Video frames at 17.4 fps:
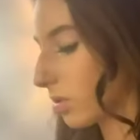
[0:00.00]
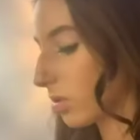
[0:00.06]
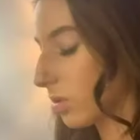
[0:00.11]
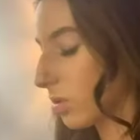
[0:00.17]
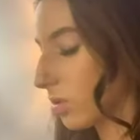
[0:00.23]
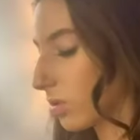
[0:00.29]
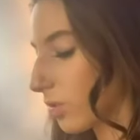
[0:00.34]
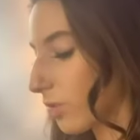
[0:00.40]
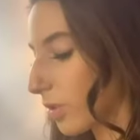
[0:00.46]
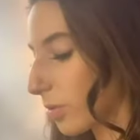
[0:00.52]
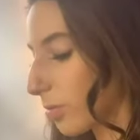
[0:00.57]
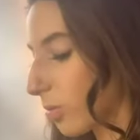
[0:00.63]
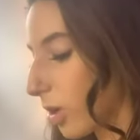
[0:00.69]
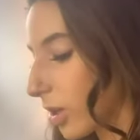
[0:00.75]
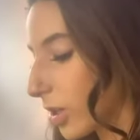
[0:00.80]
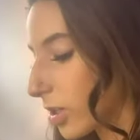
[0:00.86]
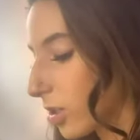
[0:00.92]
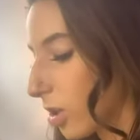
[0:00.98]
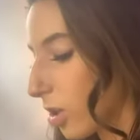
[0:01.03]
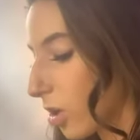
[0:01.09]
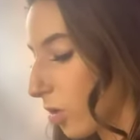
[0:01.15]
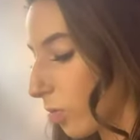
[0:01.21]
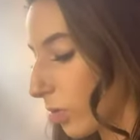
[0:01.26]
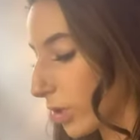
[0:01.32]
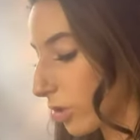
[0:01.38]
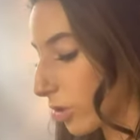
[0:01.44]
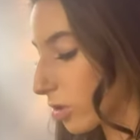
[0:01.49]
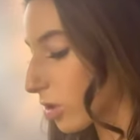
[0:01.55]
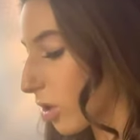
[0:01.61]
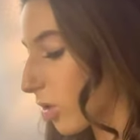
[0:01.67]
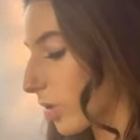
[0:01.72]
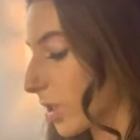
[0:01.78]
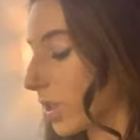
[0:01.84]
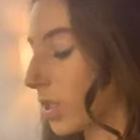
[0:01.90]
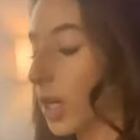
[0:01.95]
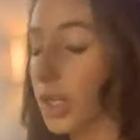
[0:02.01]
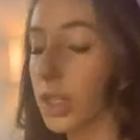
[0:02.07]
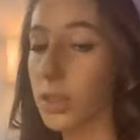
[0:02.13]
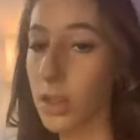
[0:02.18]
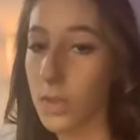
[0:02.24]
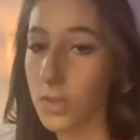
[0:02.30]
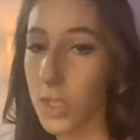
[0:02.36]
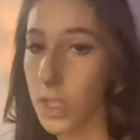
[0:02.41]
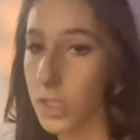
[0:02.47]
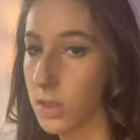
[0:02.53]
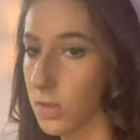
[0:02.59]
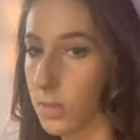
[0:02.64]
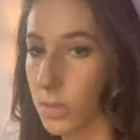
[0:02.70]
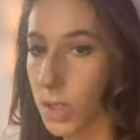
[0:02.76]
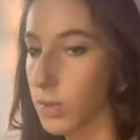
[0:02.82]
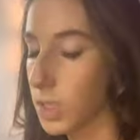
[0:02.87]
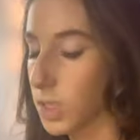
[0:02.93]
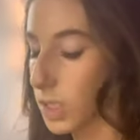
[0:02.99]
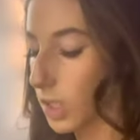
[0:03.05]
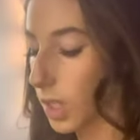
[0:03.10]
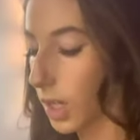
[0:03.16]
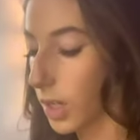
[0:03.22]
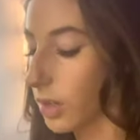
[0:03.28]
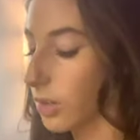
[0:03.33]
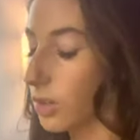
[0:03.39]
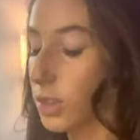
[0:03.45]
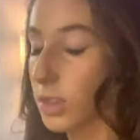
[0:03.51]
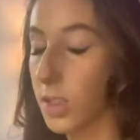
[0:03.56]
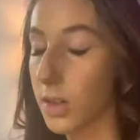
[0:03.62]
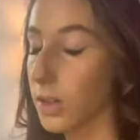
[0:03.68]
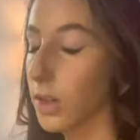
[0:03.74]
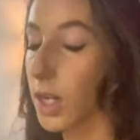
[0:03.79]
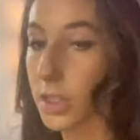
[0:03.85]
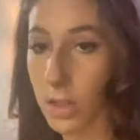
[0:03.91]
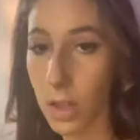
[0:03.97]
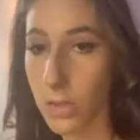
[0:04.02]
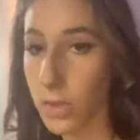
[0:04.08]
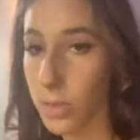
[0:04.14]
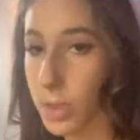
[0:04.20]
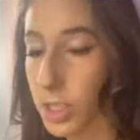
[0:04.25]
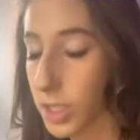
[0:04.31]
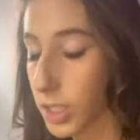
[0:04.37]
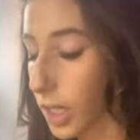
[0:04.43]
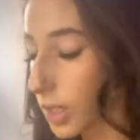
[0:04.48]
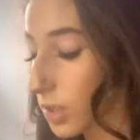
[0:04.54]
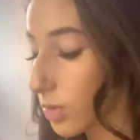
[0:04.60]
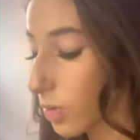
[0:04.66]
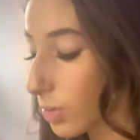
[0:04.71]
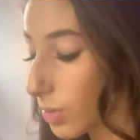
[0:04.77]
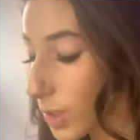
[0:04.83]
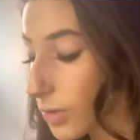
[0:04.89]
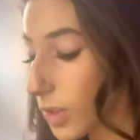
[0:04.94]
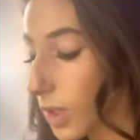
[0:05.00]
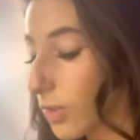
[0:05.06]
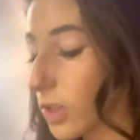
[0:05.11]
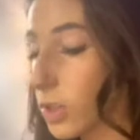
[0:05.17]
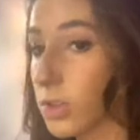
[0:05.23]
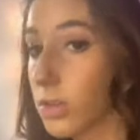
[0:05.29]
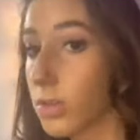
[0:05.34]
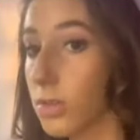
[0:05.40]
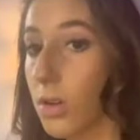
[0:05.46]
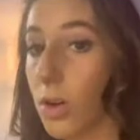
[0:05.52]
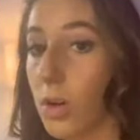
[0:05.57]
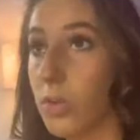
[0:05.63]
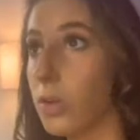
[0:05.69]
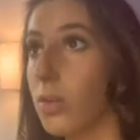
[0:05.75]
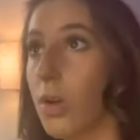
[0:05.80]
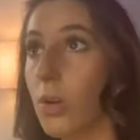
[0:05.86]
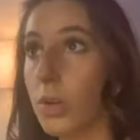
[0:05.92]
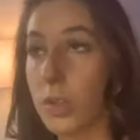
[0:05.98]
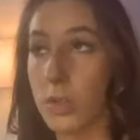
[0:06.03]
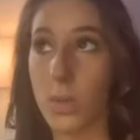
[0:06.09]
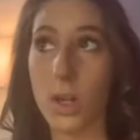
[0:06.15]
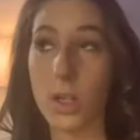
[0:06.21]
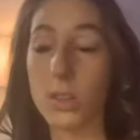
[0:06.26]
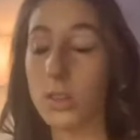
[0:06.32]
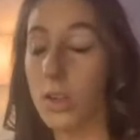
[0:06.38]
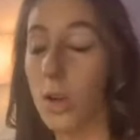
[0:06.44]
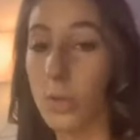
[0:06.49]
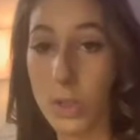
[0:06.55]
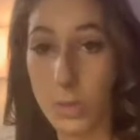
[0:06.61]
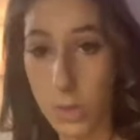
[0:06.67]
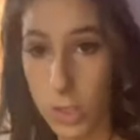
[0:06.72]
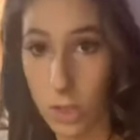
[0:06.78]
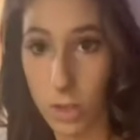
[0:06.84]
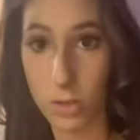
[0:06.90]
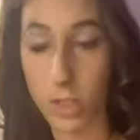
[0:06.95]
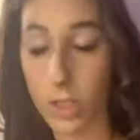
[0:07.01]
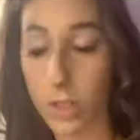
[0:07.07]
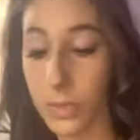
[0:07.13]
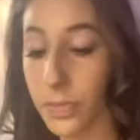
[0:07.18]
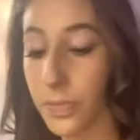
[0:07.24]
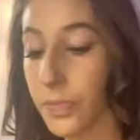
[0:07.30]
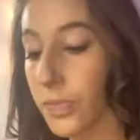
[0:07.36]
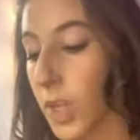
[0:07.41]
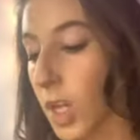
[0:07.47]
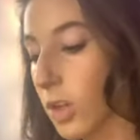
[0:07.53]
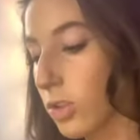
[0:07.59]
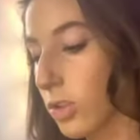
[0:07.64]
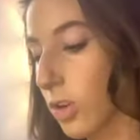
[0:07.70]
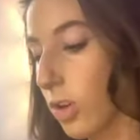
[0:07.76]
the fun part, we are going in, I love these from Urban Decay. You can tell I love Urban Decay. It's one of my favorites, always was a go-to. So